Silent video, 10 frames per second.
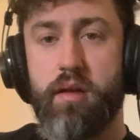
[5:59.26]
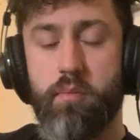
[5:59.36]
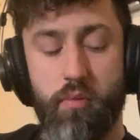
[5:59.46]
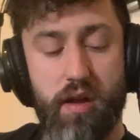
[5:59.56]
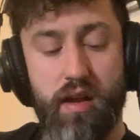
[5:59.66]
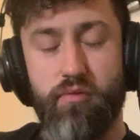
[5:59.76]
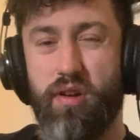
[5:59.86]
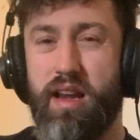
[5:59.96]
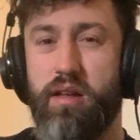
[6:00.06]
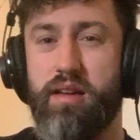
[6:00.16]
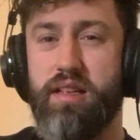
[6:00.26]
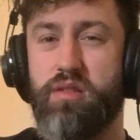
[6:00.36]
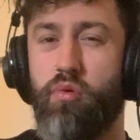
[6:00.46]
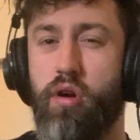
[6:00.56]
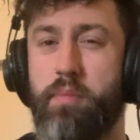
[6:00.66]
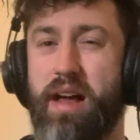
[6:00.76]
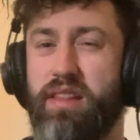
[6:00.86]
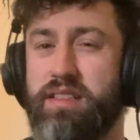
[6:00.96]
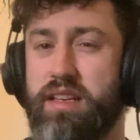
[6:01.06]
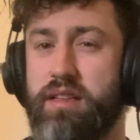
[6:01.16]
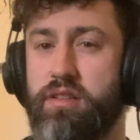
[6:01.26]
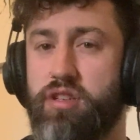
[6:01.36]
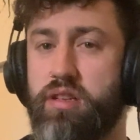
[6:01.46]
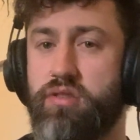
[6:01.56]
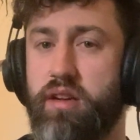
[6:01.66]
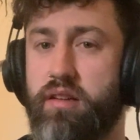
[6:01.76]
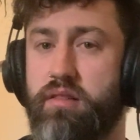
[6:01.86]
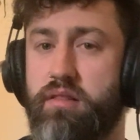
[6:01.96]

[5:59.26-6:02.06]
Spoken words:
But we only really need to worry about the D and the G string.